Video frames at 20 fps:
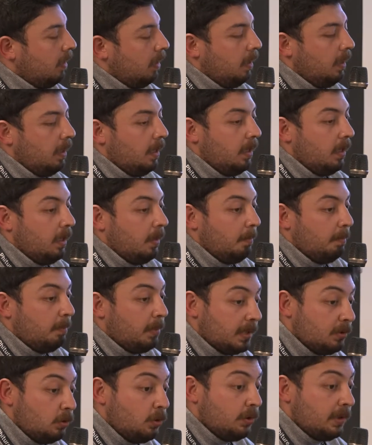
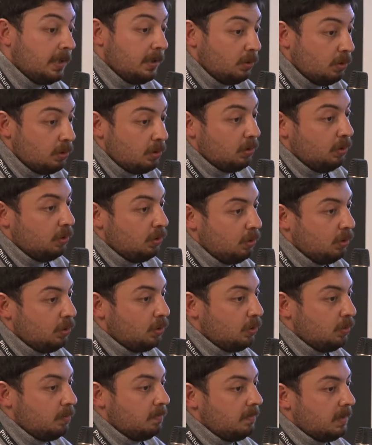but you can also
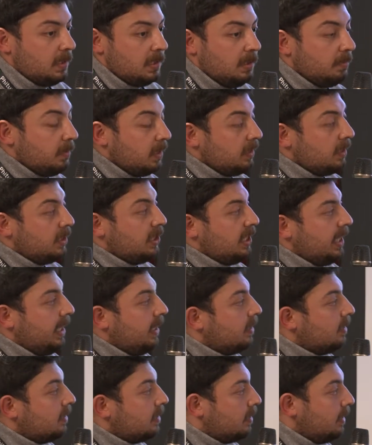use some other
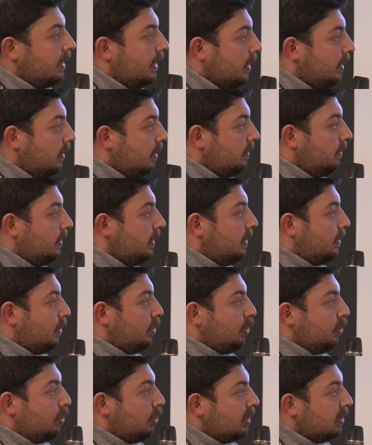channels like
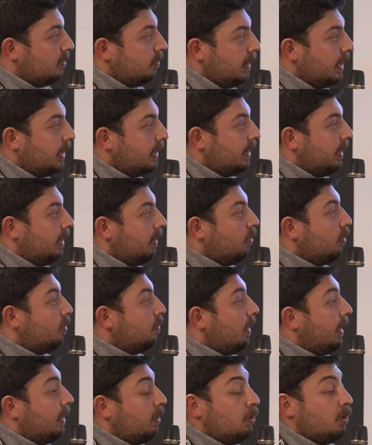social media, or
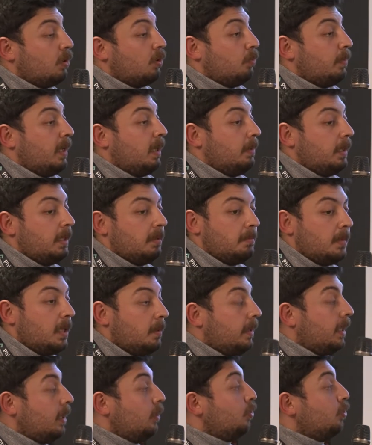I don't know, maybe
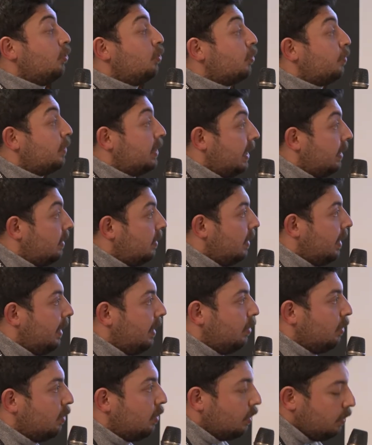a YouTube channel. I
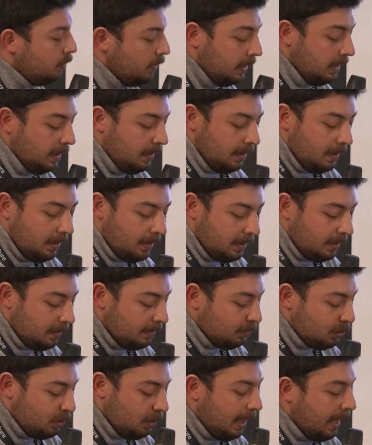don't know.
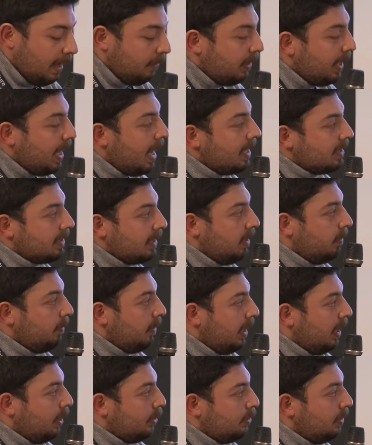So I want to ask
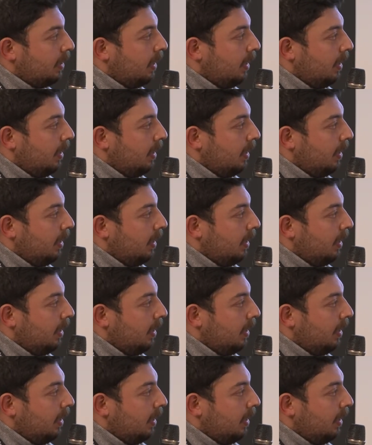about